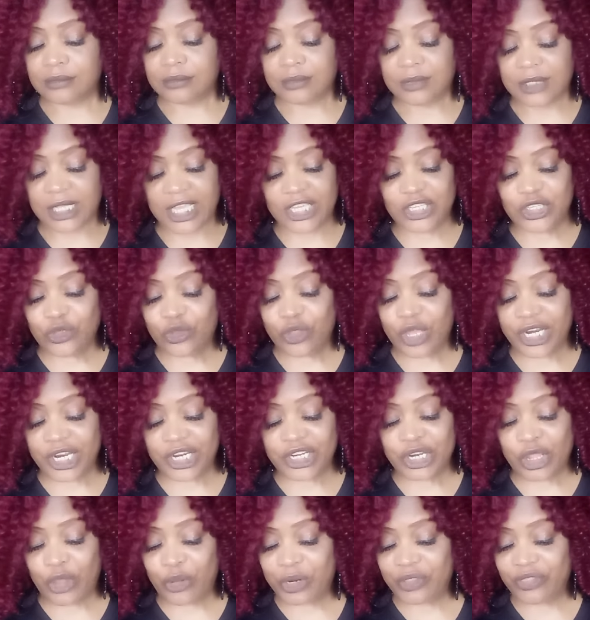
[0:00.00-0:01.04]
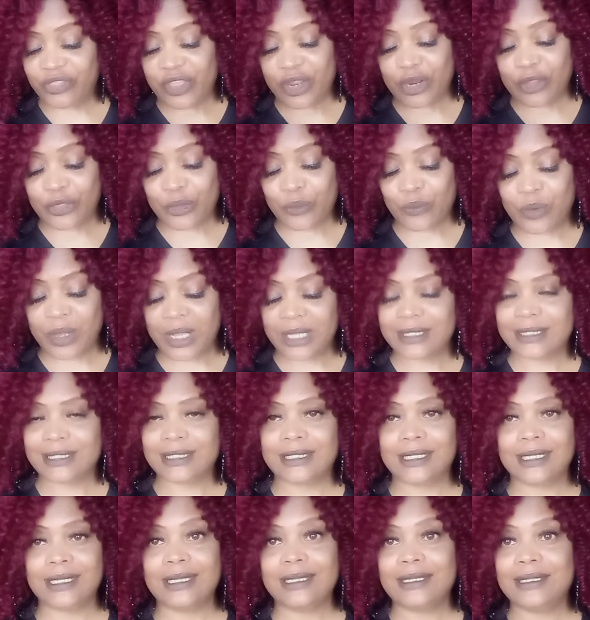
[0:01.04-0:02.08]
and you're going to know that they're the ones.
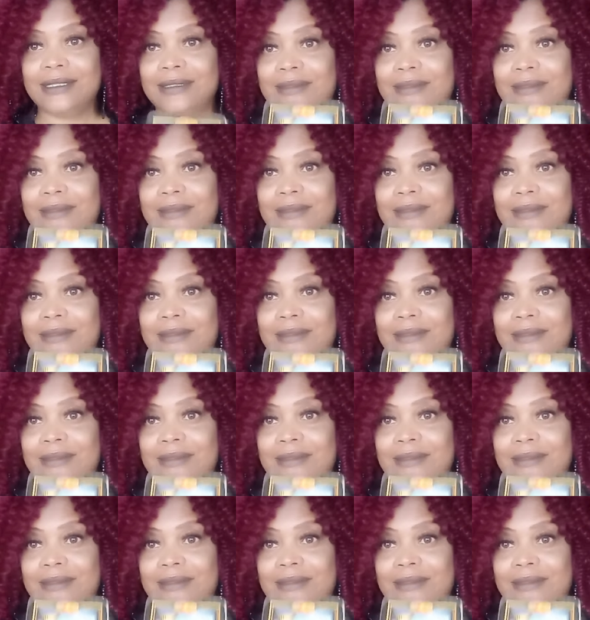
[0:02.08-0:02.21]
See,